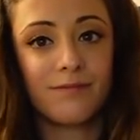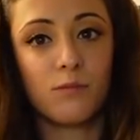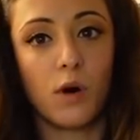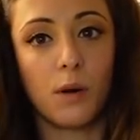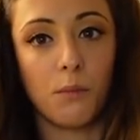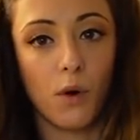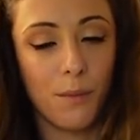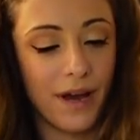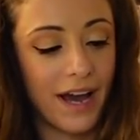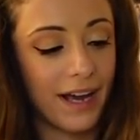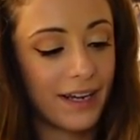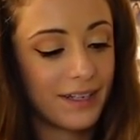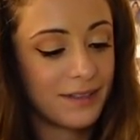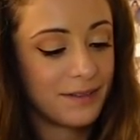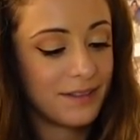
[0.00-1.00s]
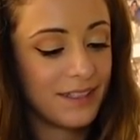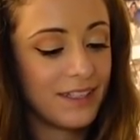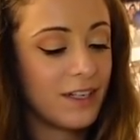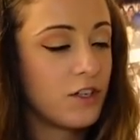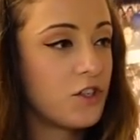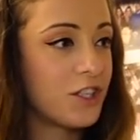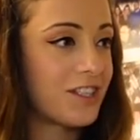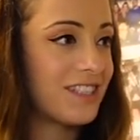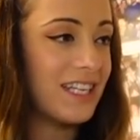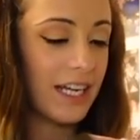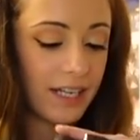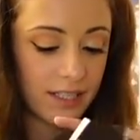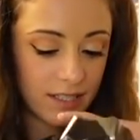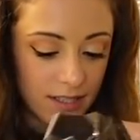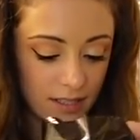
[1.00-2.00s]
one more mm-hmm. bag, just
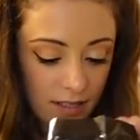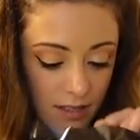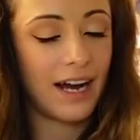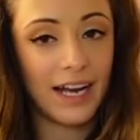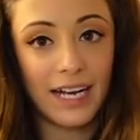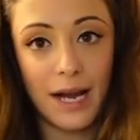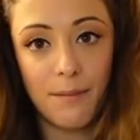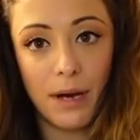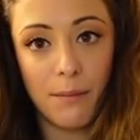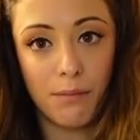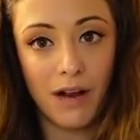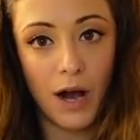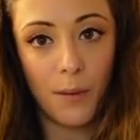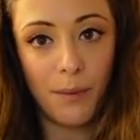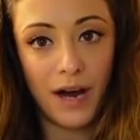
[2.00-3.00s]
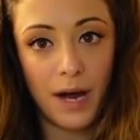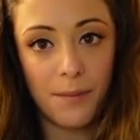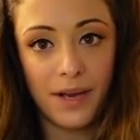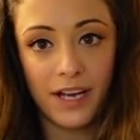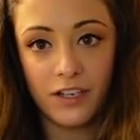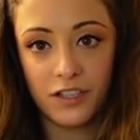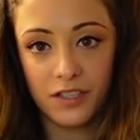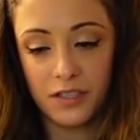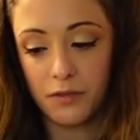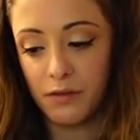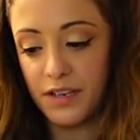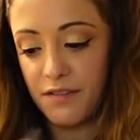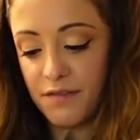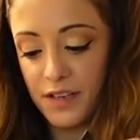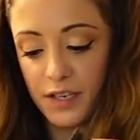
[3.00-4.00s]
NYX. I got my brow pomade, just to
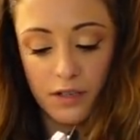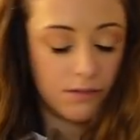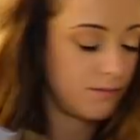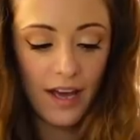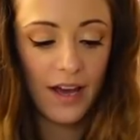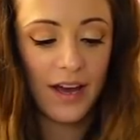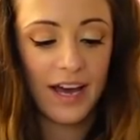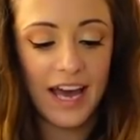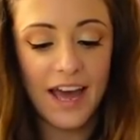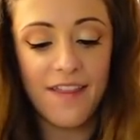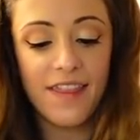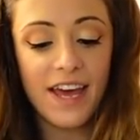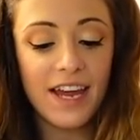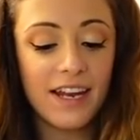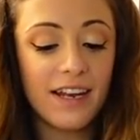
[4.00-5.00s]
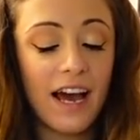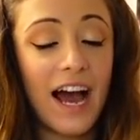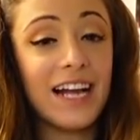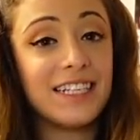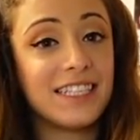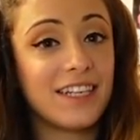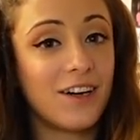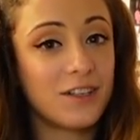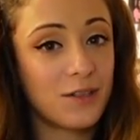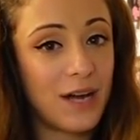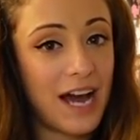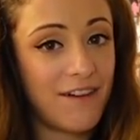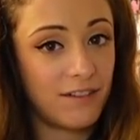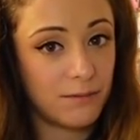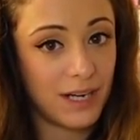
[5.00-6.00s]
refill. And then I did also
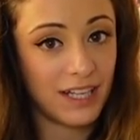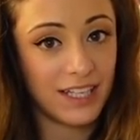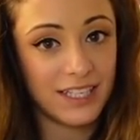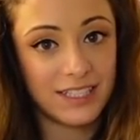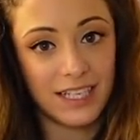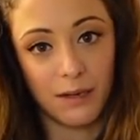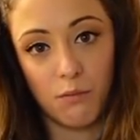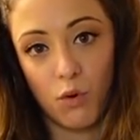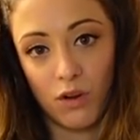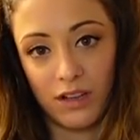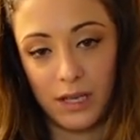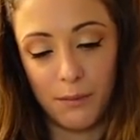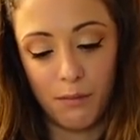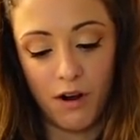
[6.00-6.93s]
have on my list like more lip